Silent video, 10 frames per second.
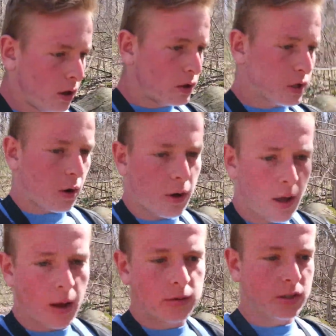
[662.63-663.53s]
So
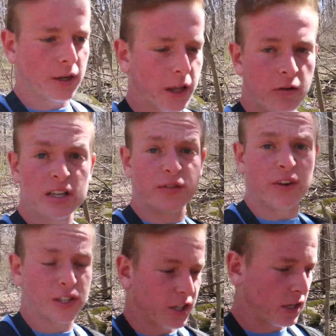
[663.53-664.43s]
I'm just gonna get right to
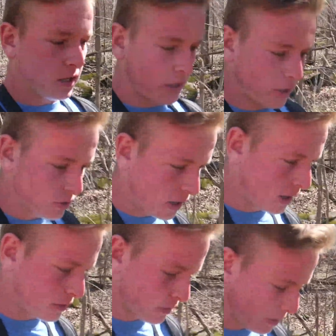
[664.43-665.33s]
fishing, try
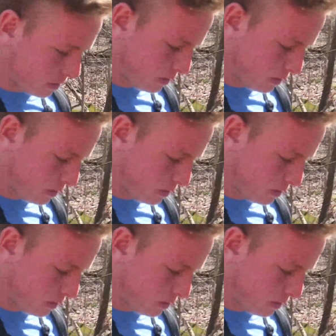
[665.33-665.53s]
not to